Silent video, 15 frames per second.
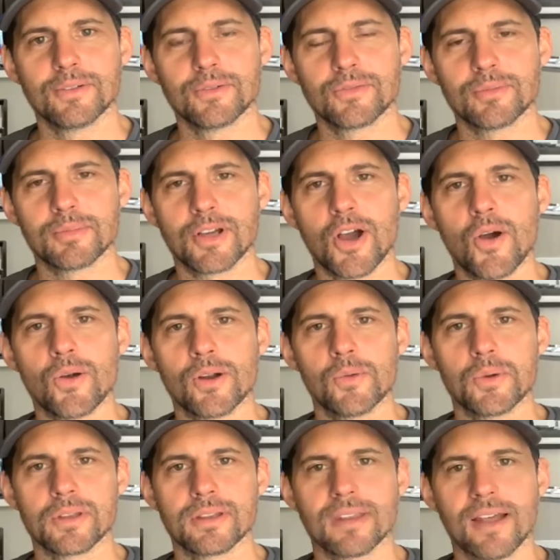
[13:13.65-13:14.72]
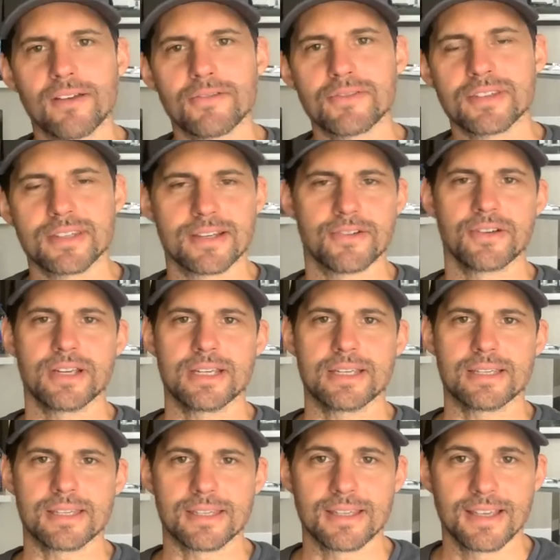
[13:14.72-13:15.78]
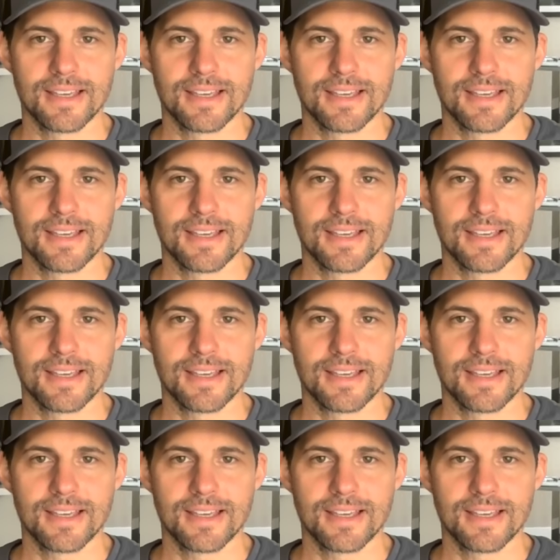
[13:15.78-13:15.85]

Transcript: From Kona with Love series,